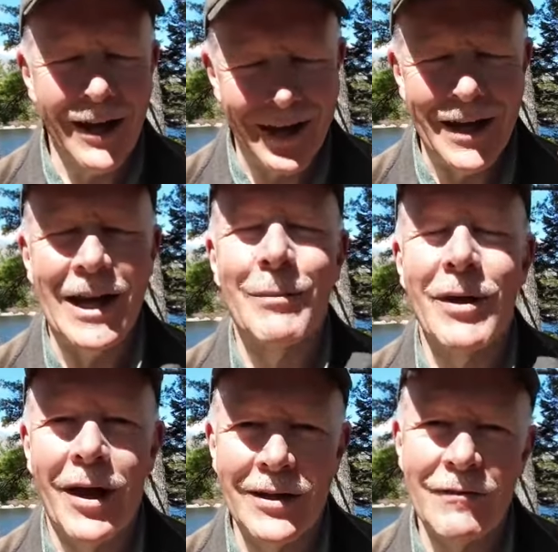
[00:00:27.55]
I am
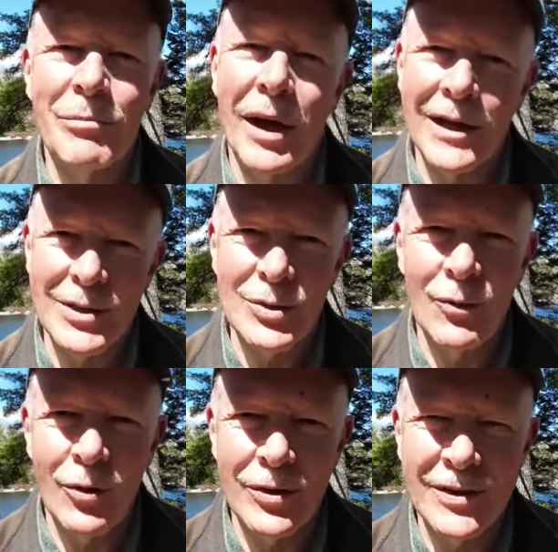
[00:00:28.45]
kind of biased
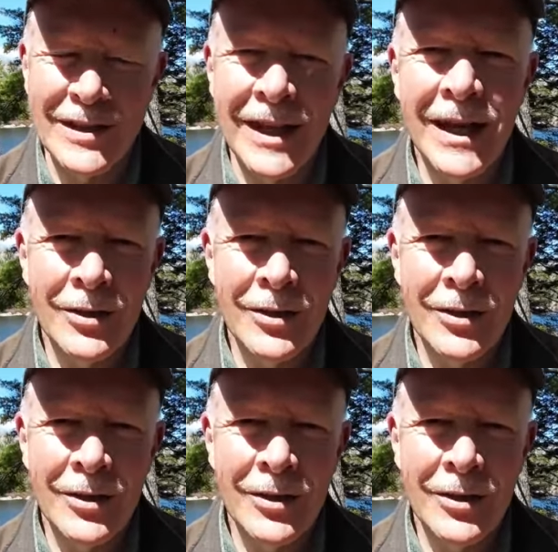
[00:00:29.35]
towards it.